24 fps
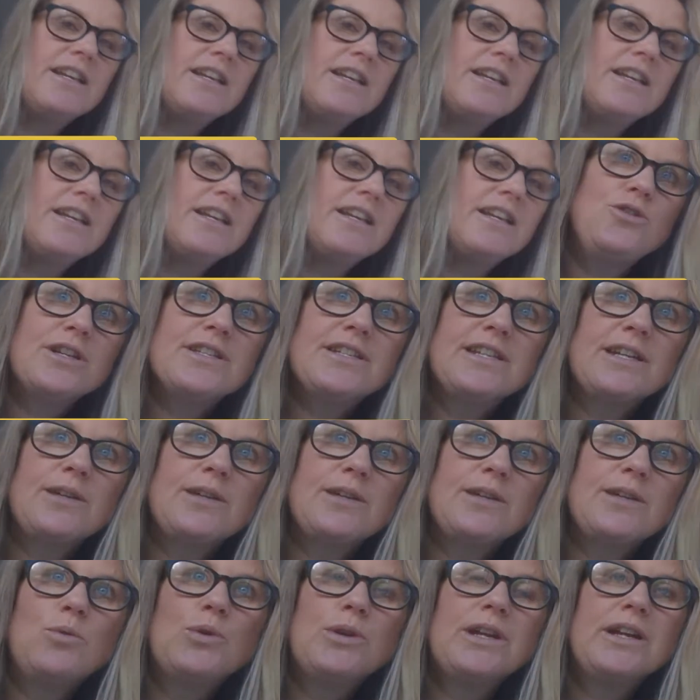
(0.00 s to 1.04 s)
had an
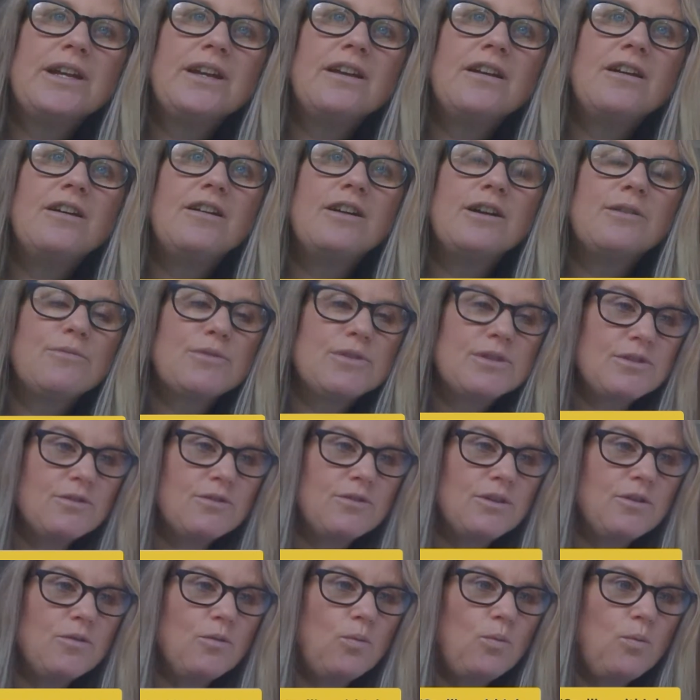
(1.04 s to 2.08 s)
interesting morning.
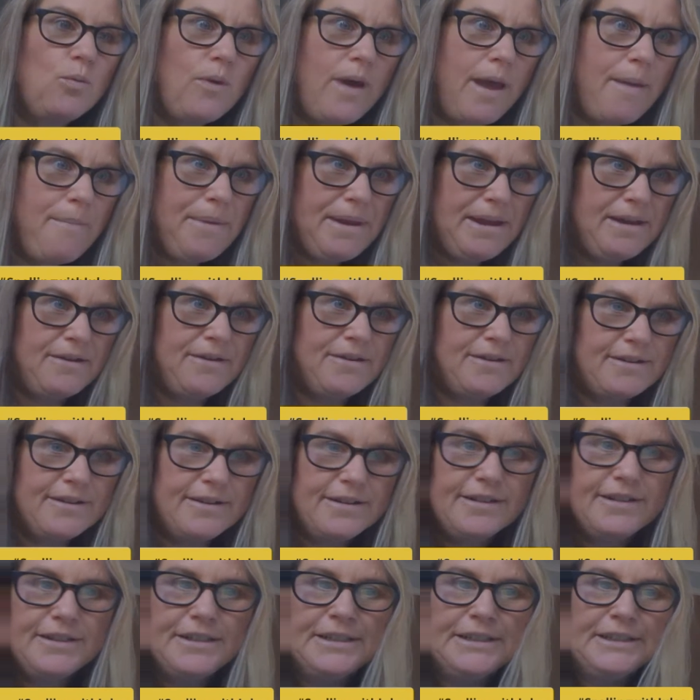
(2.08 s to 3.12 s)
I was on a
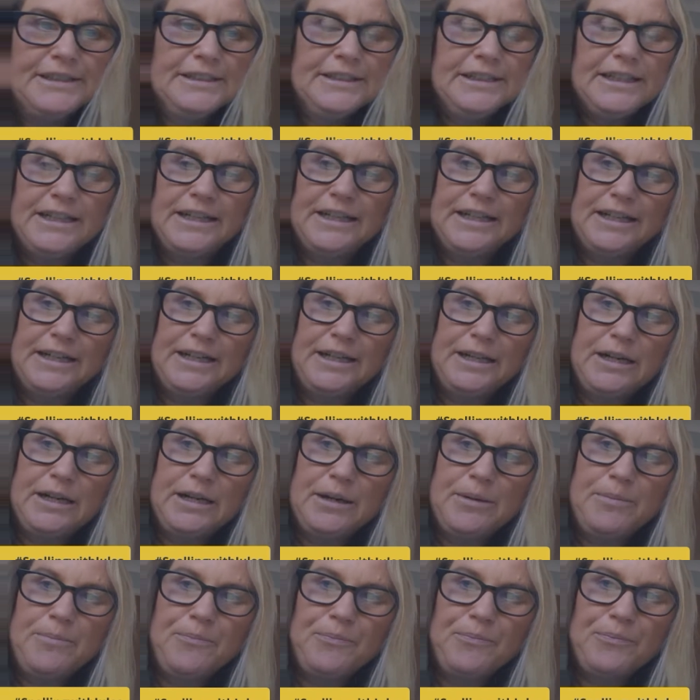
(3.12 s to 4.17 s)
webinar
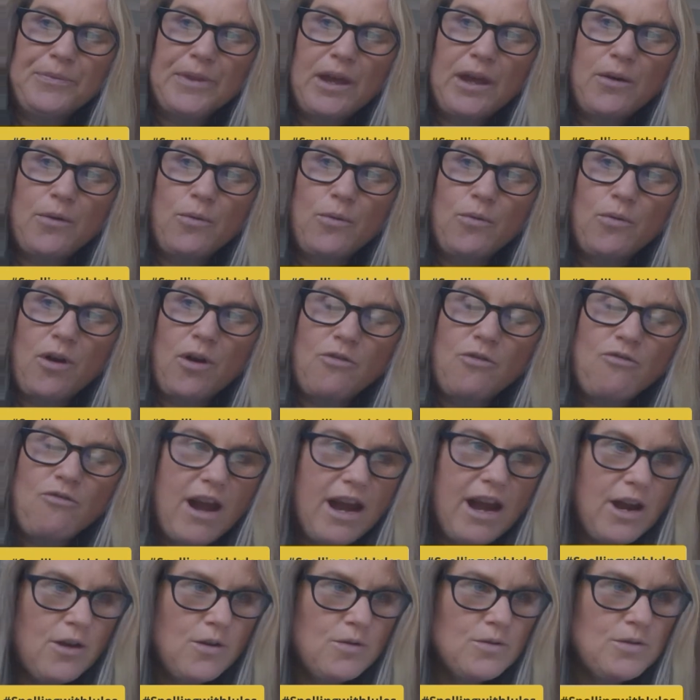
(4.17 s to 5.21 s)

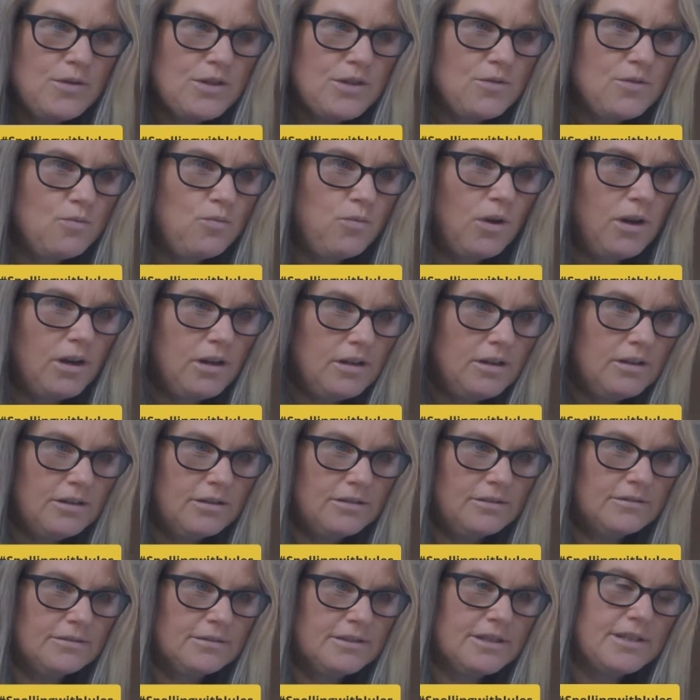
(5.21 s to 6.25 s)
around the
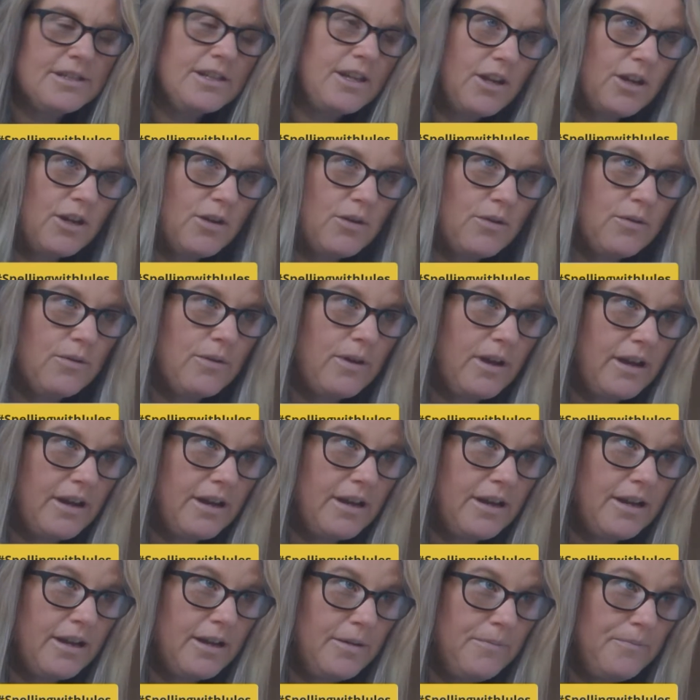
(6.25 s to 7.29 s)
world.
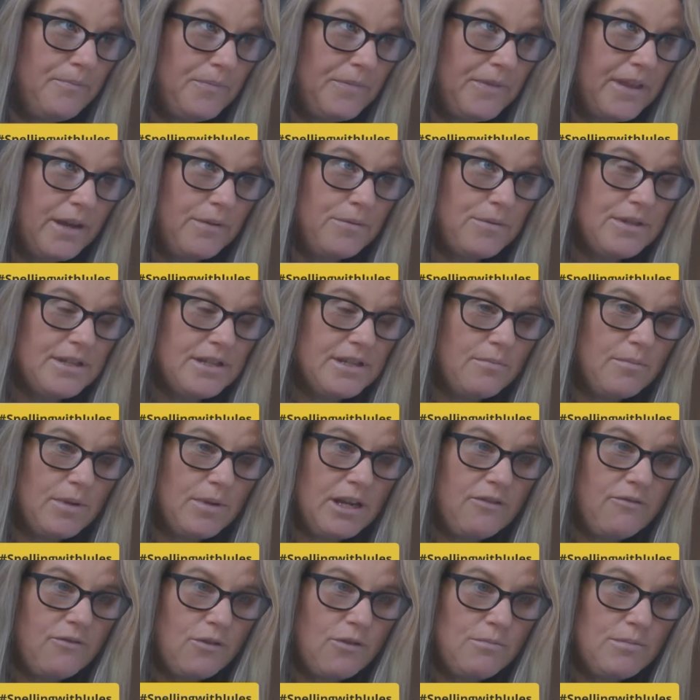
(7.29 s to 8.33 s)
So there was
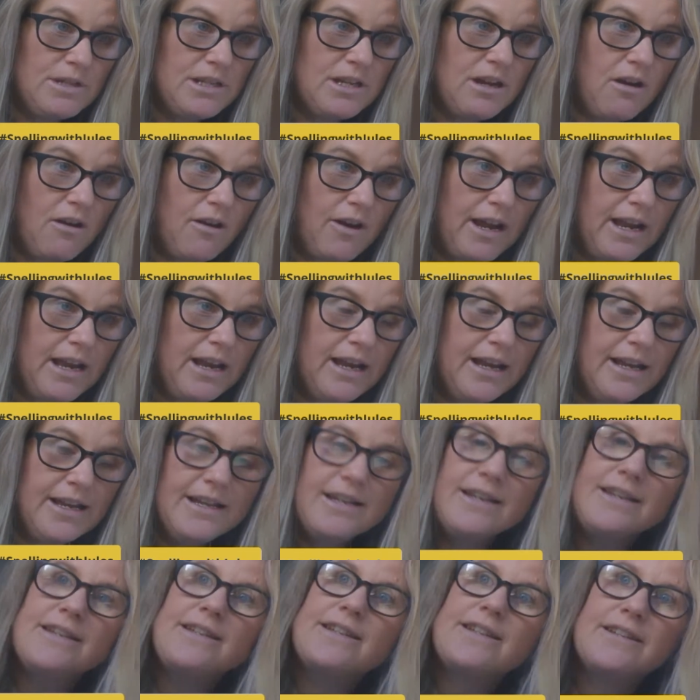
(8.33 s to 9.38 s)
somebody from
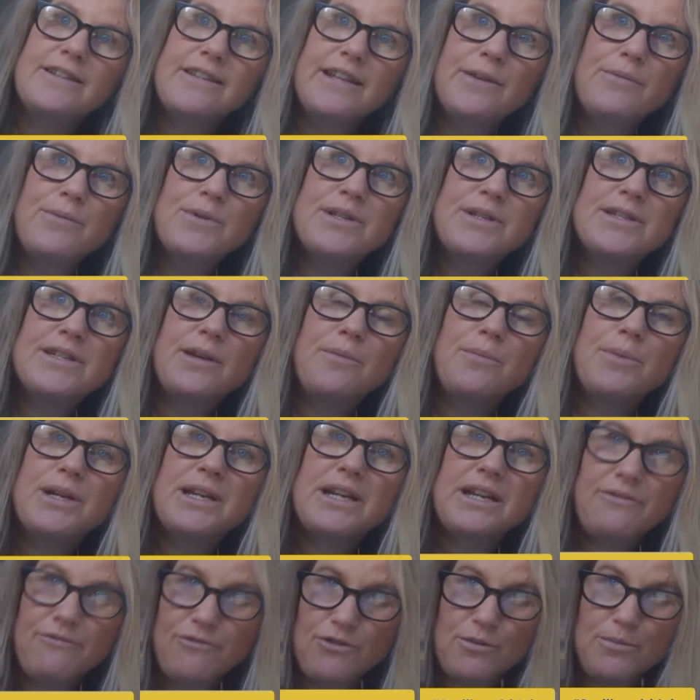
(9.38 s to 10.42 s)
Thailand and there was
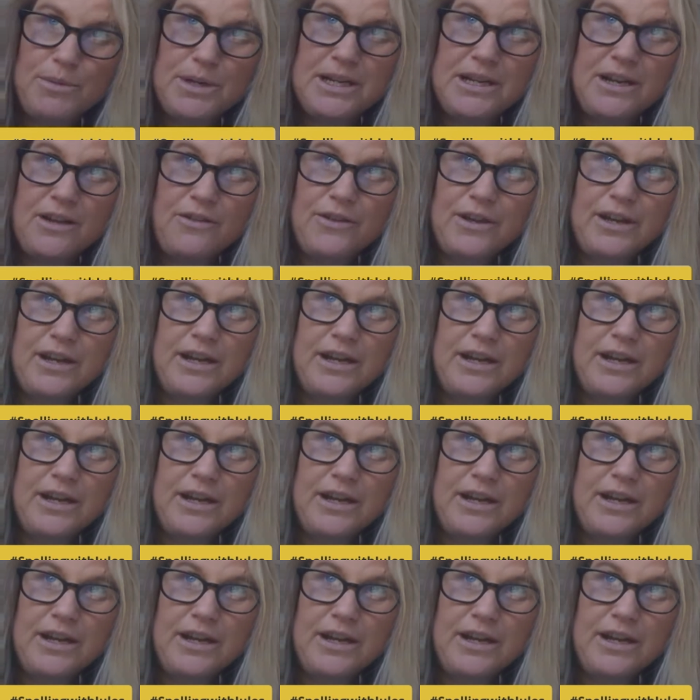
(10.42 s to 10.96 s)
somebody from